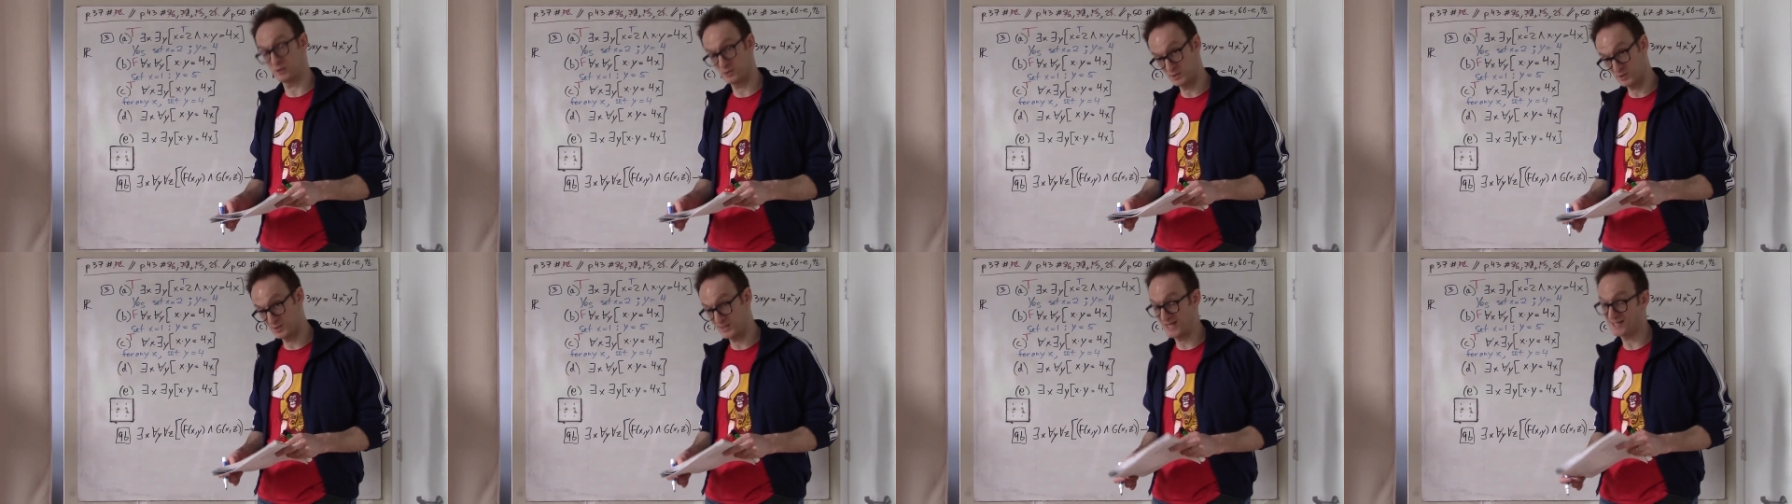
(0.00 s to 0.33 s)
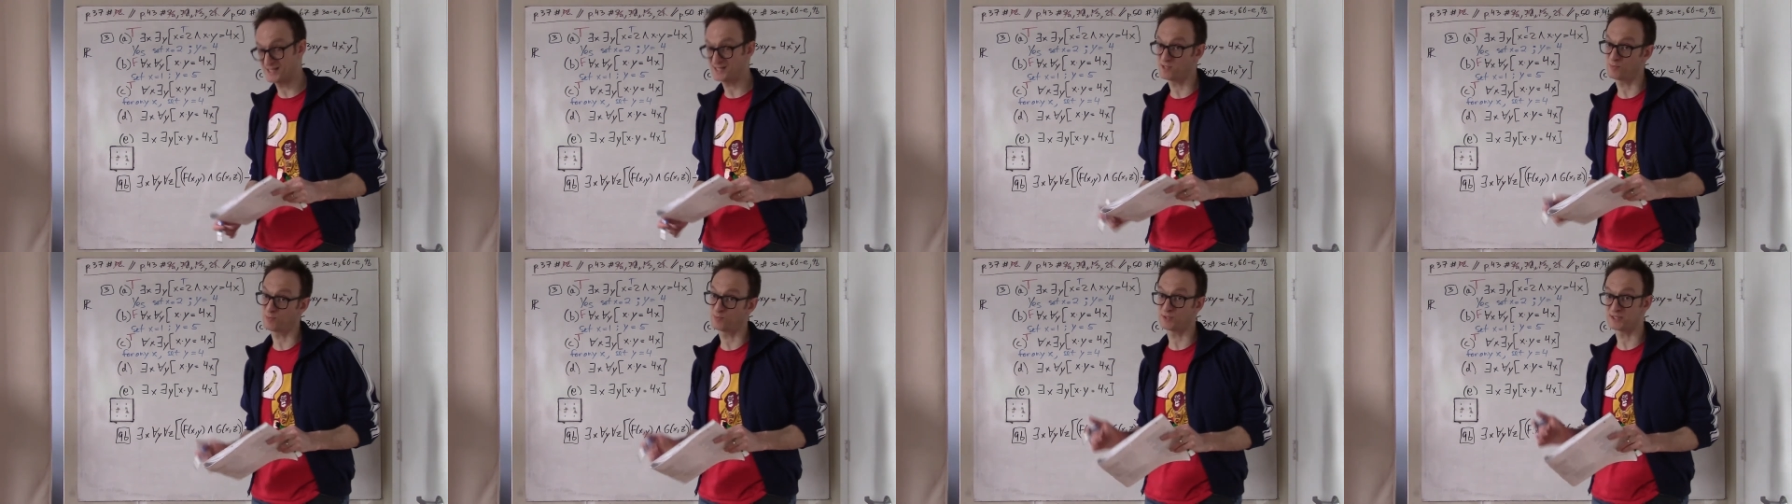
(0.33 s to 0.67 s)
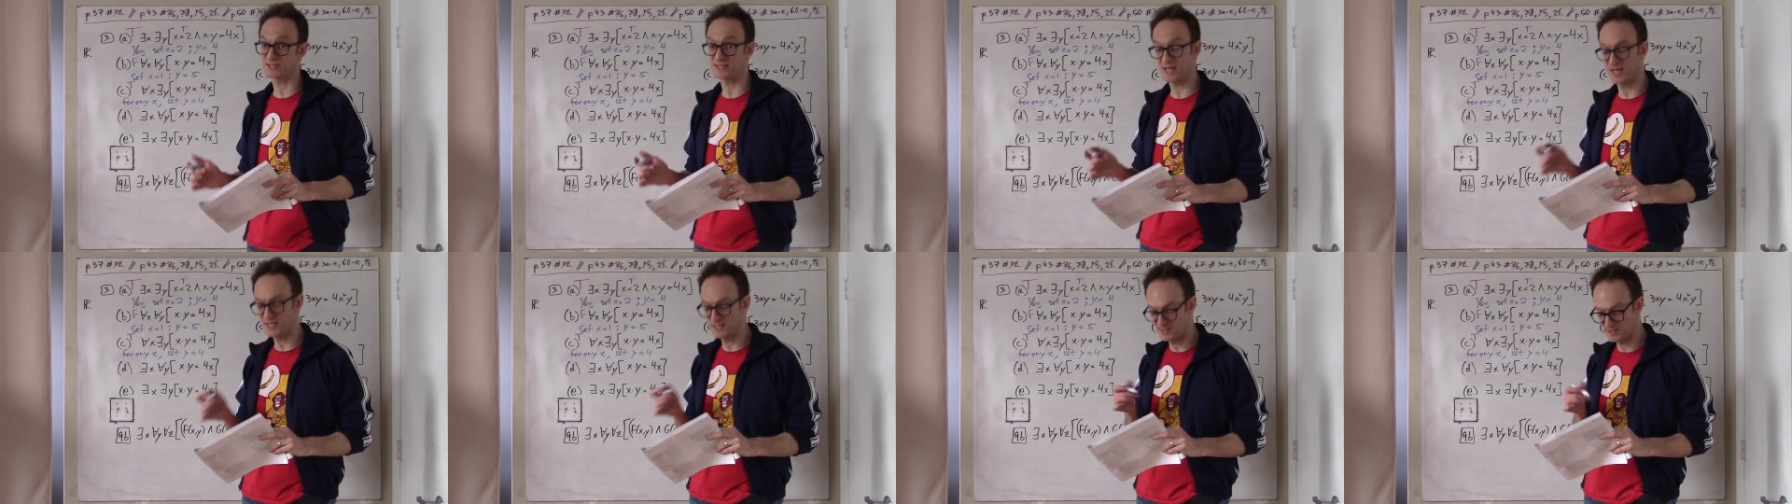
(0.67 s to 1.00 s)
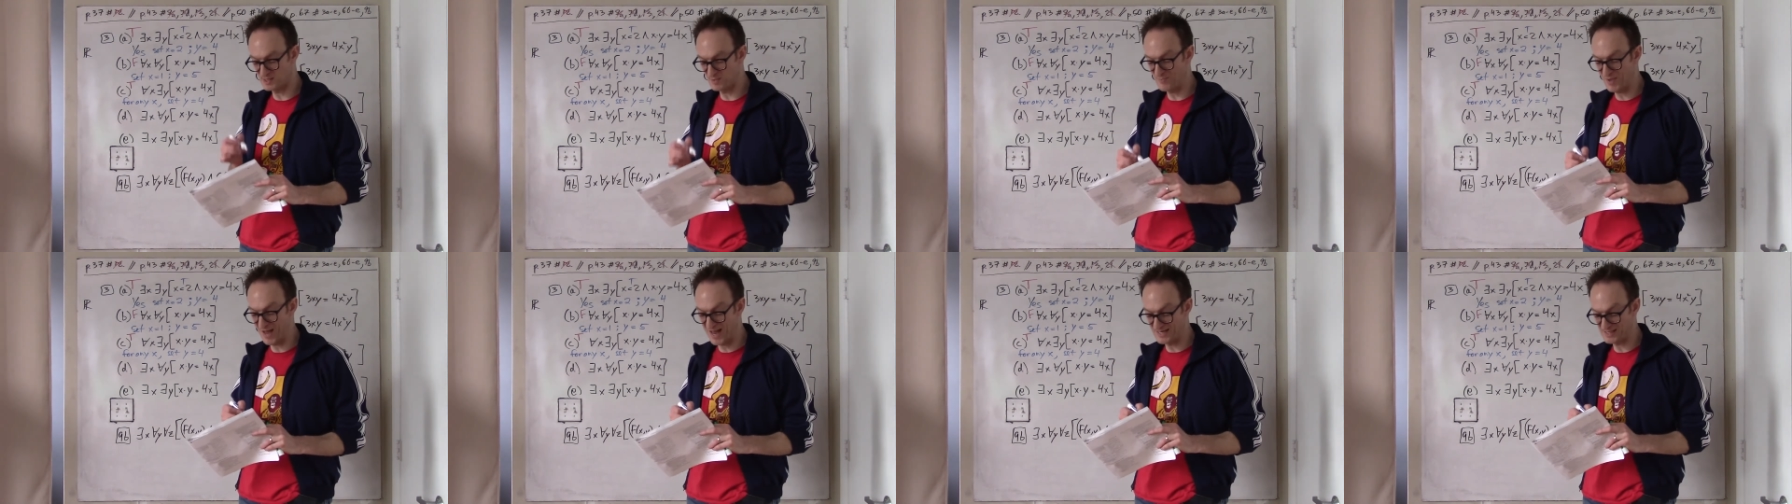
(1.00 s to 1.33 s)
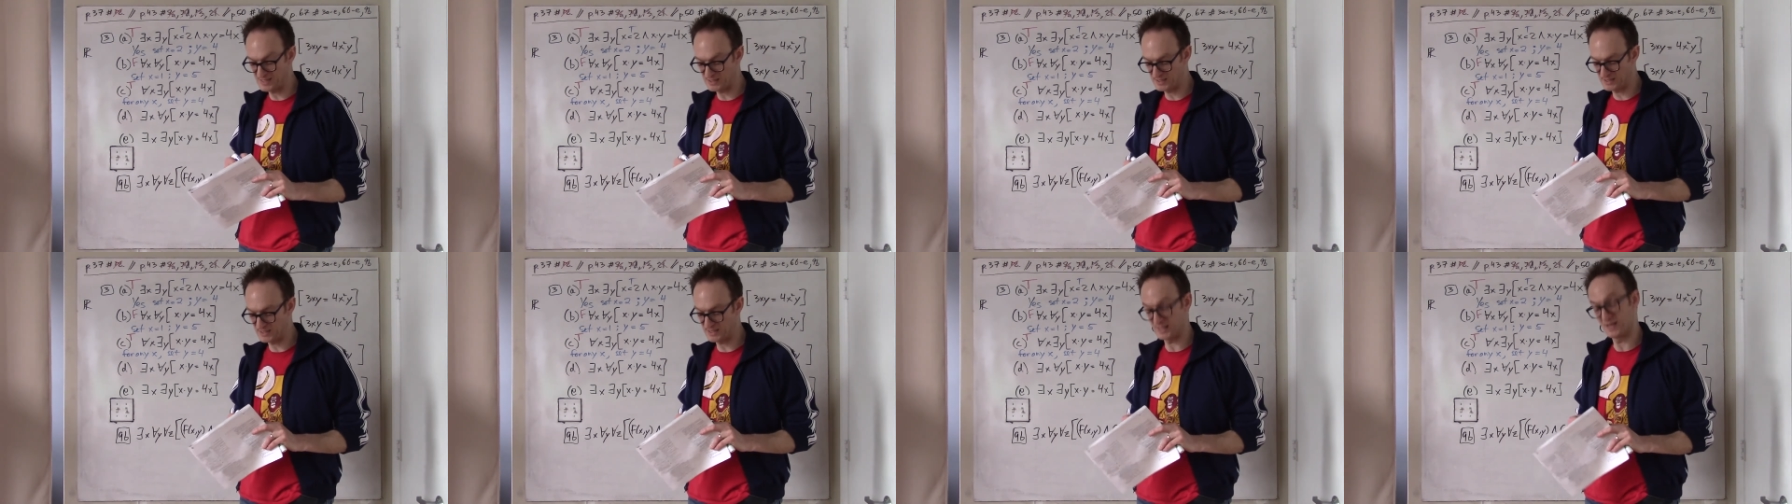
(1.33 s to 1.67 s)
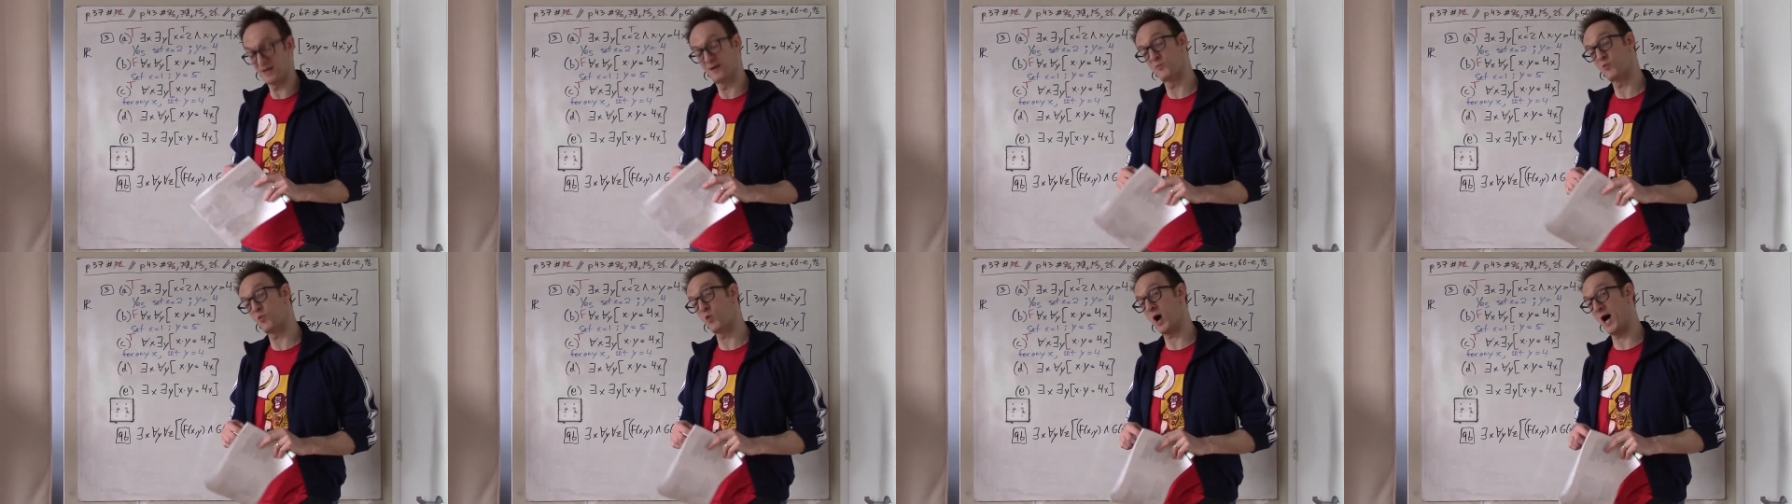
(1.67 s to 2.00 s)
So that's the precise dependency
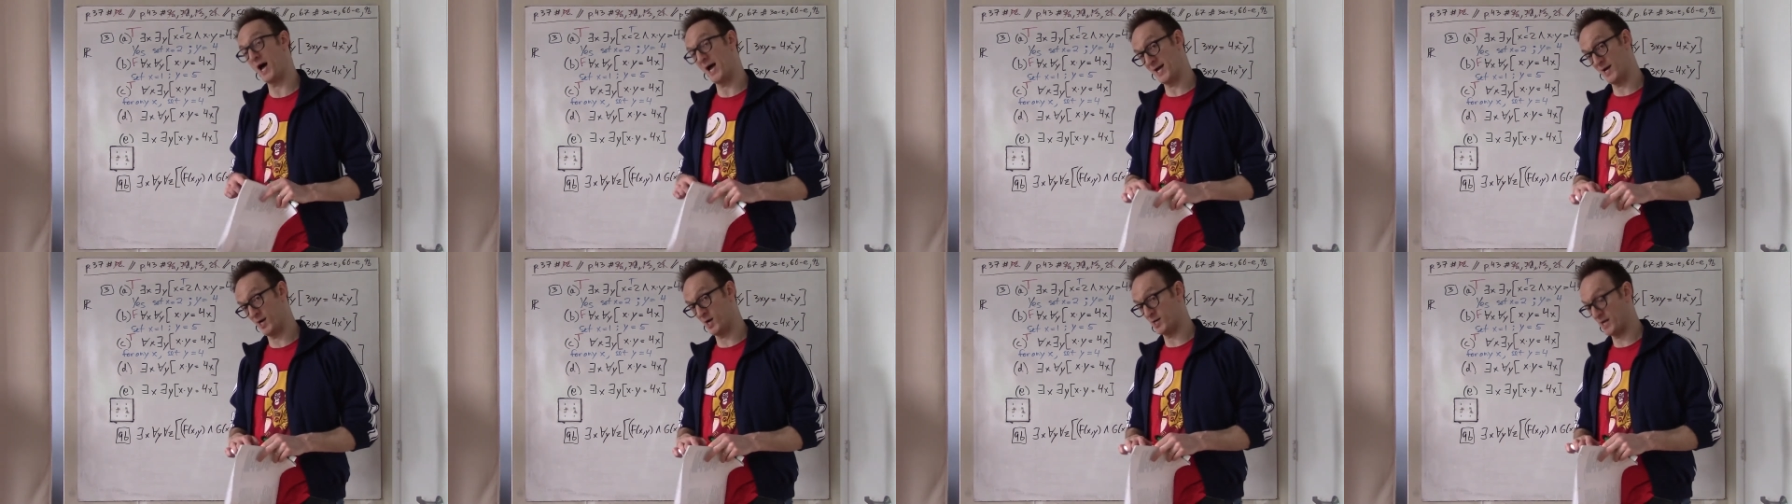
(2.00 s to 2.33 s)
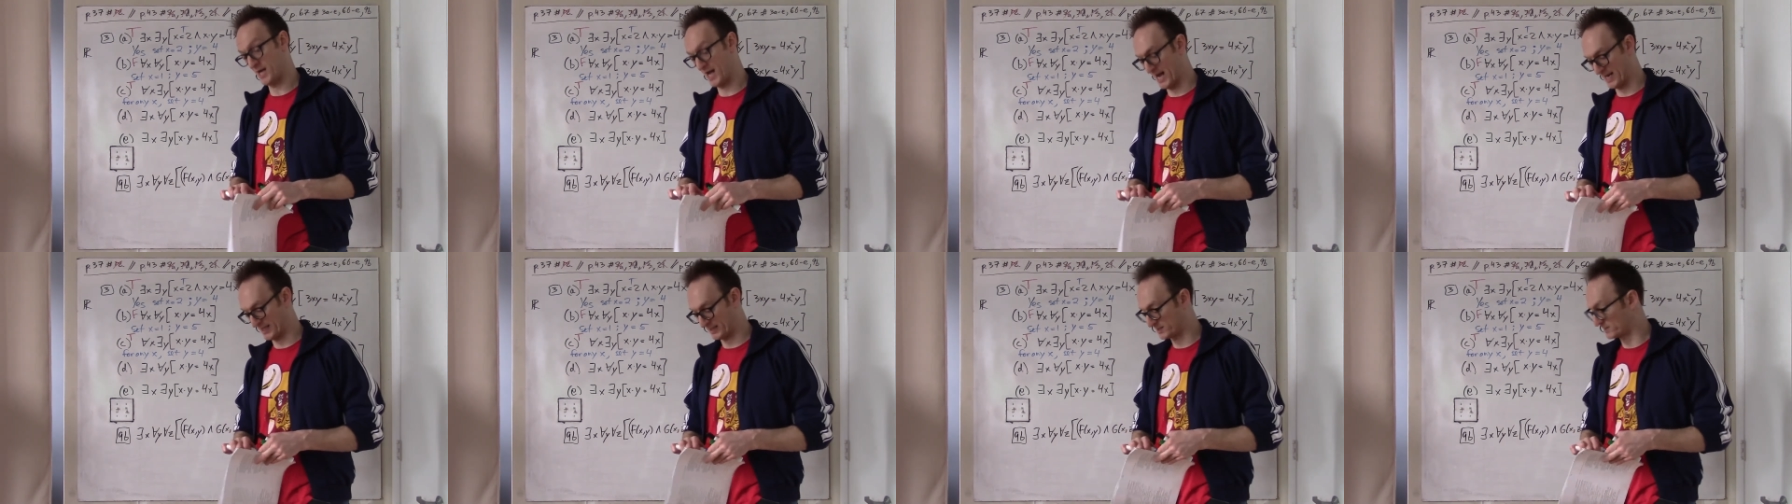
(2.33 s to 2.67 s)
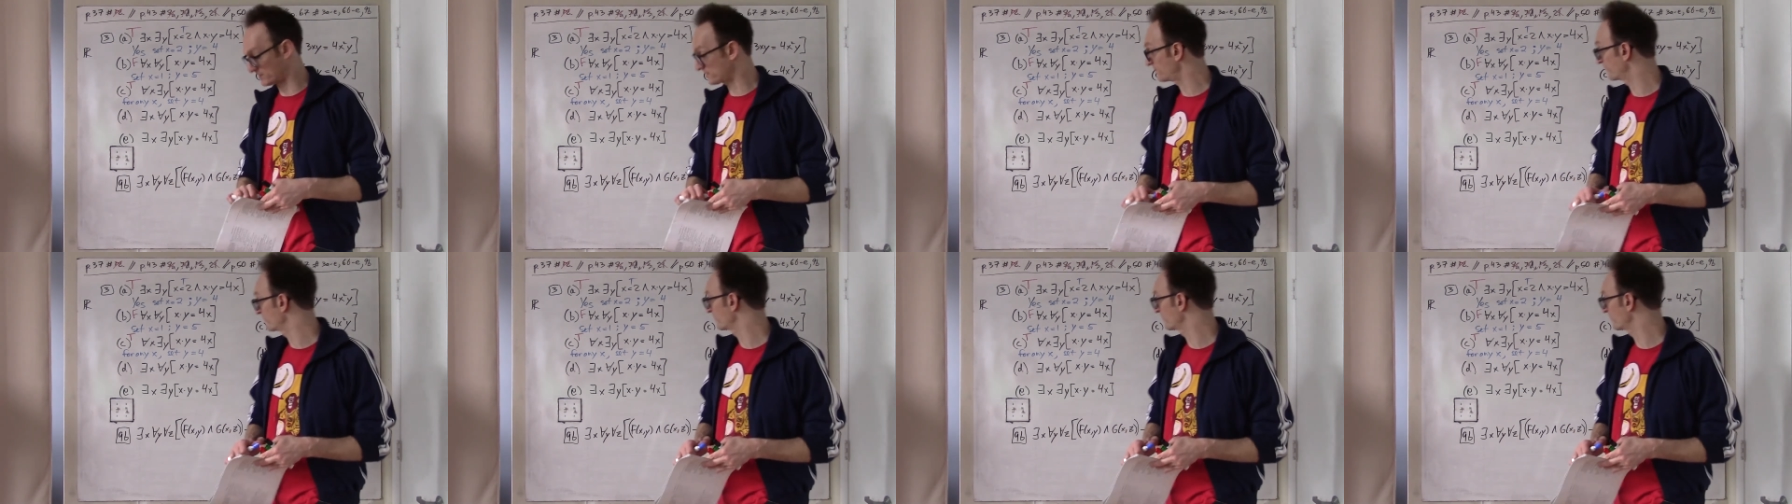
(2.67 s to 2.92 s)
of y on x.